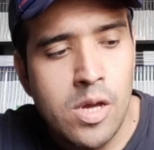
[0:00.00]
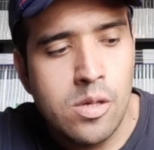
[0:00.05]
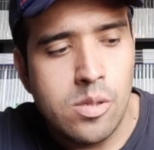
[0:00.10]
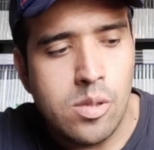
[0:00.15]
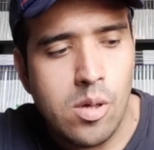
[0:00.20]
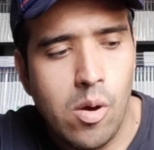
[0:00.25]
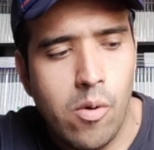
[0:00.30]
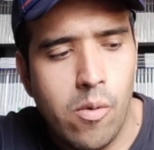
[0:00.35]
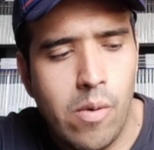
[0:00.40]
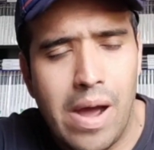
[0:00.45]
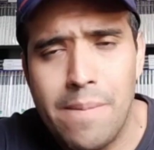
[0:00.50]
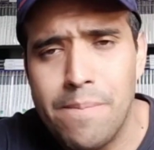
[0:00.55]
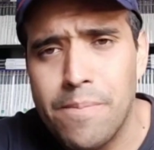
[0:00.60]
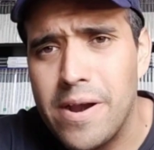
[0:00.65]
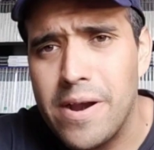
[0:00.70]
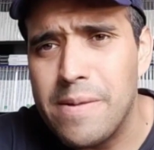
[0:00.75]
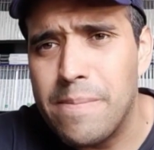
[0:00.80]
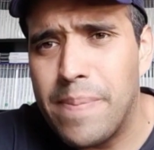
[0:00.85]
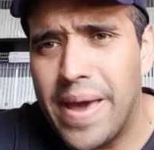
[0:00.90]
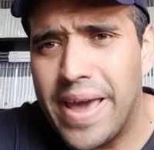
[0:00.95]
So I
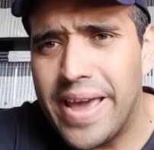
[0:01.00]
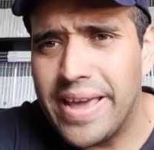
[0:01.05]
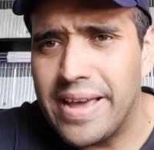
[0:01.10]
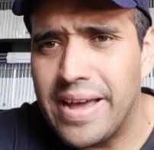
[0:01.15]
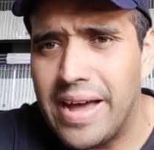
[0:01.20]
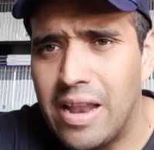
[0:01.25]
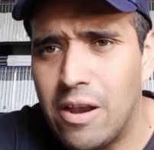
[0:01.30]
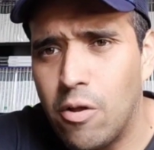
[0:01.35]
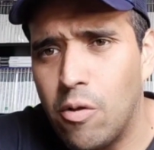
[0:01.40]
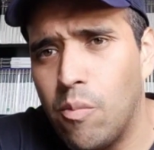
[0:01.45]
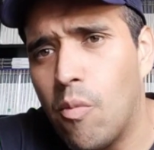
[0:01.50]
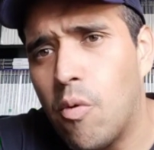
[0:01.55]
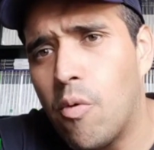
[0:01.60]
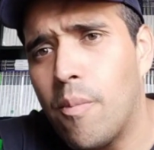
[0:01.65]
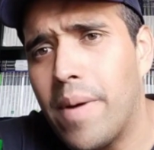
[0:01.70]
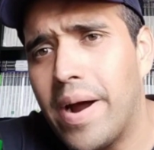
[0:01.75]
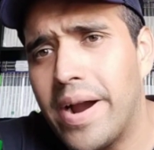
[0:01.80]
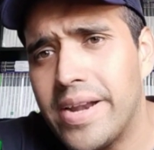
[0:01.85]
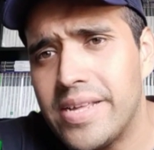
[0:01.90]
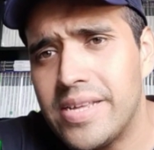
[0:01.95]
probably pay a lot
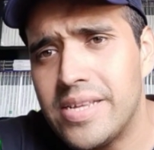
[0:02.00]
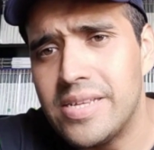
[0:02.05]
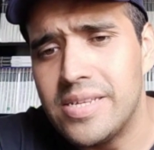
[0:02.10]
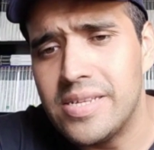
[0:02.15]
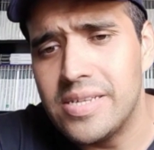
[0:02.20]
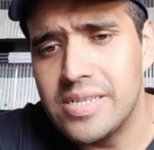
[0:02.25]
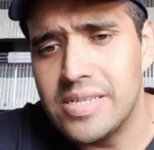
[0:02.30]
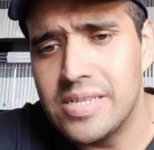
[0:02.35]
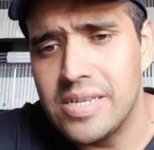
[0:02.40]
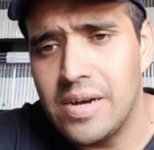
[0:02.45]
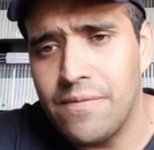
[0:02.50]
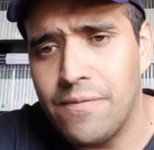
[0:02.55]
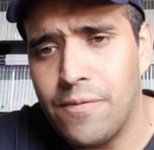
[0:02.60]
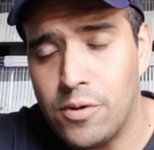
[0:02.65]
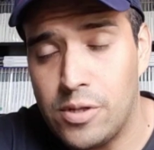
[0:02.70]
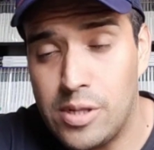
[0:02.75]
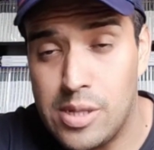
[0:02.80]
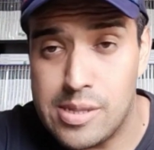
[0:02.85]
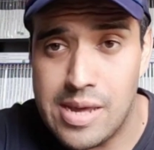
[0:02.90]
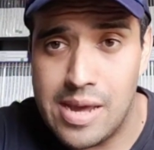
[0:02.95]
more money
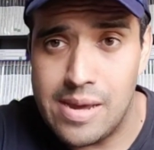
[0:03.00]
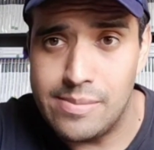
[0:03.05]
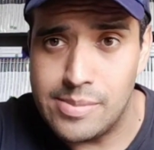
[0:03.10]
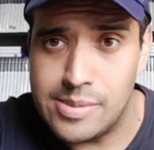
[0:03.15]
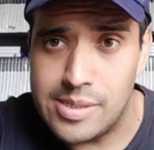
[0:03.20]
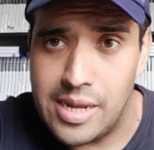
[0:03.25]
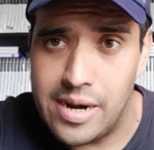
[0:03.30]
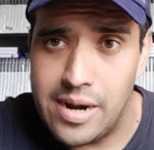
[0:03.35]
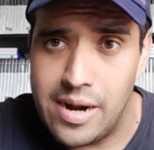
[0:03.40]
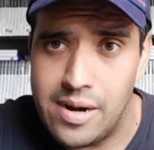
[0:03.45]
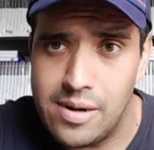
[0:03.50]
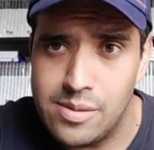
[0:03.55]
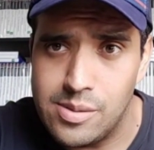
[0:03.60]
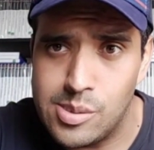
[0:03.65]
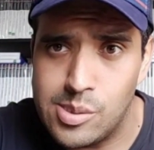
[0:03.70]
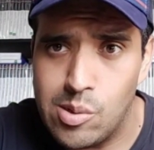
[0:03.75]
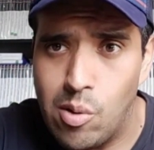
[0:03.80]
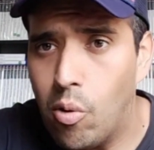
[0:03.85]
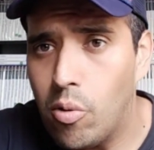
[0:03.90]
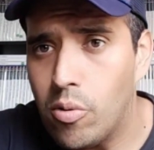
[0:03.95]
for these games that are
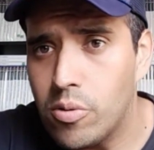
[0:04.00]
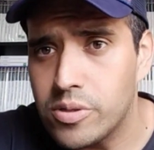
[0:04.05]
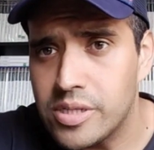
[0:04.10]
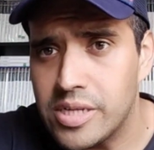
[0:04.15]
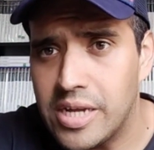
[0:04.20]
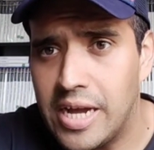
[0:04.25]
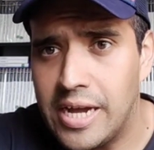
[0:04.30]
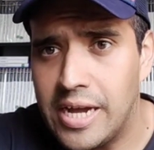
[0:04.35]
sold